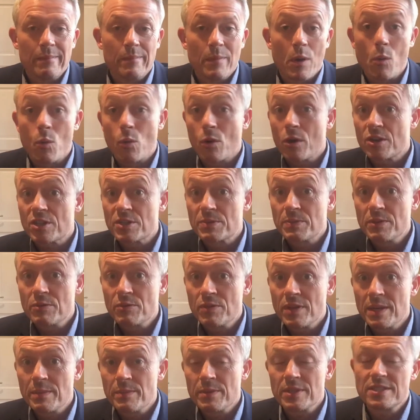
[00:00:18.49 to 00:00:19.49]
Work has been
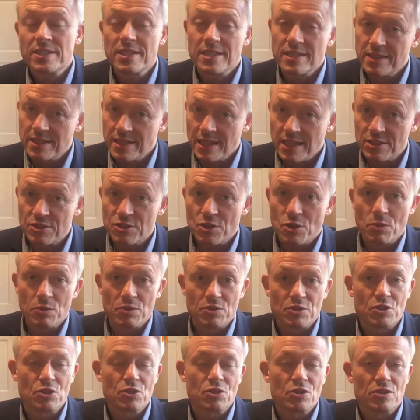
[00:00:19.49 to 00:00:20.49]
really busy. That's
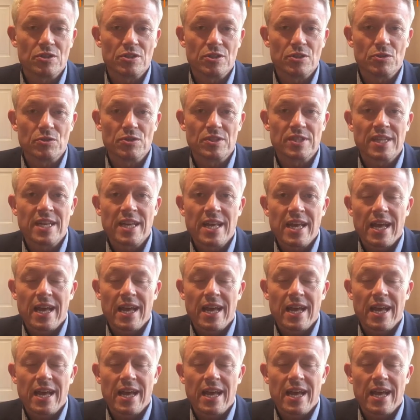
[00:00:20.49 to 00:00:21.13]
always good news.